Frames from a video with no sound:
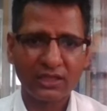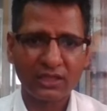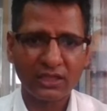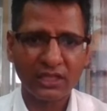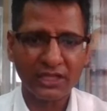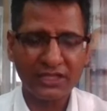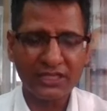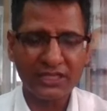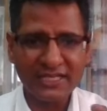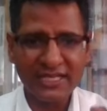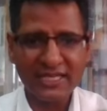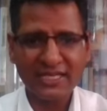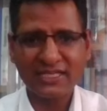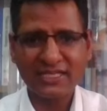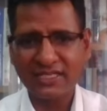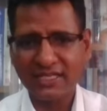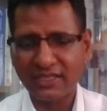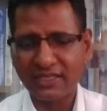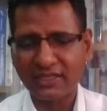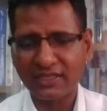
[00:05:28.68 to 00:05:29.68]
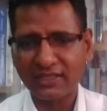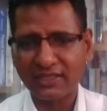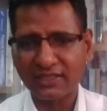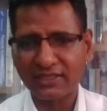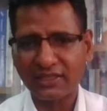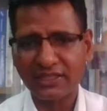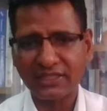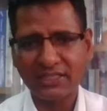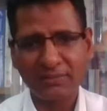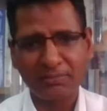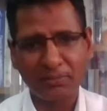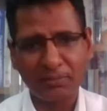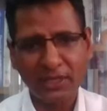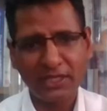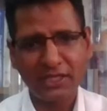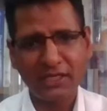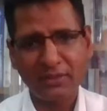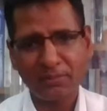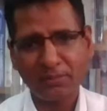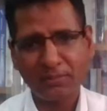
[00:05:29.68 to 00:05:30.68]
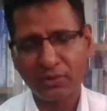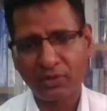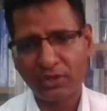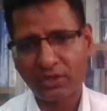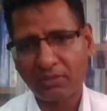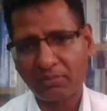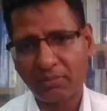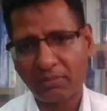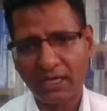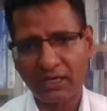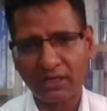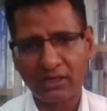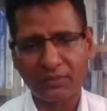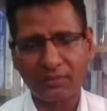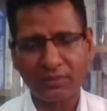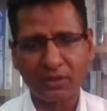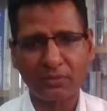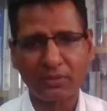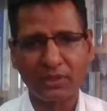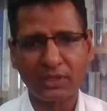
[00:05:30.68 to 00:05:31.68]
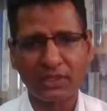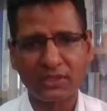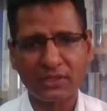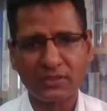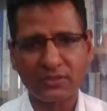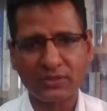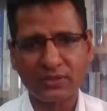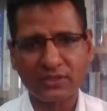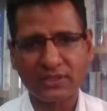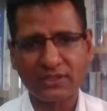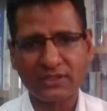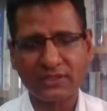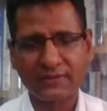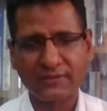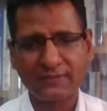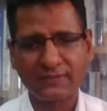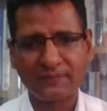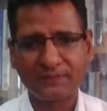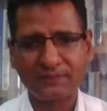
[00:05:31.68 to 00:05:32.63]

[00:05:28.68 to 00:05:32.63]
The retention is a very important part of human resources.